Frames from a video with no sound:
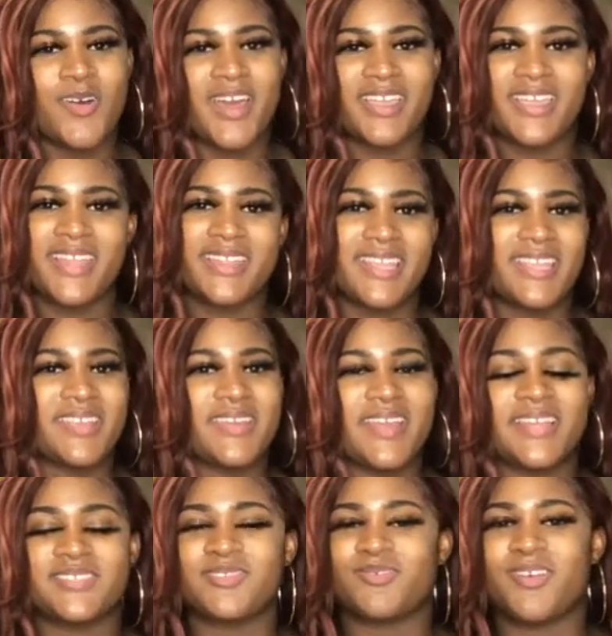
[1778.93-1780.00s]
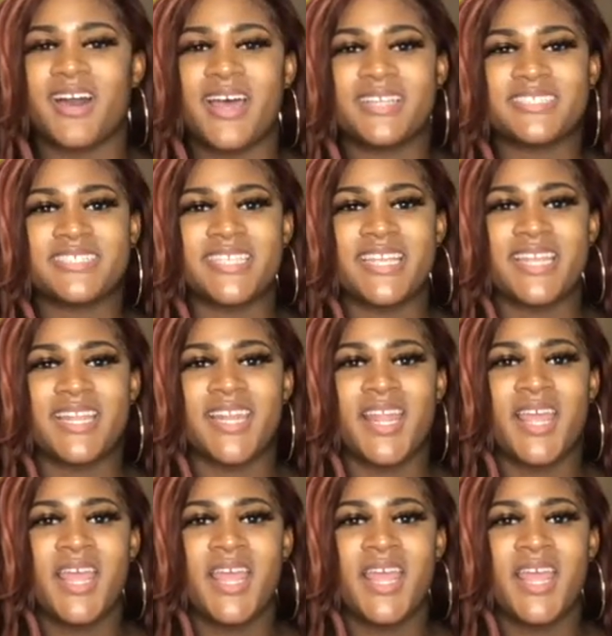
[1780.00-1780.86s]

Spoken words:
Again, thank you guys for watching,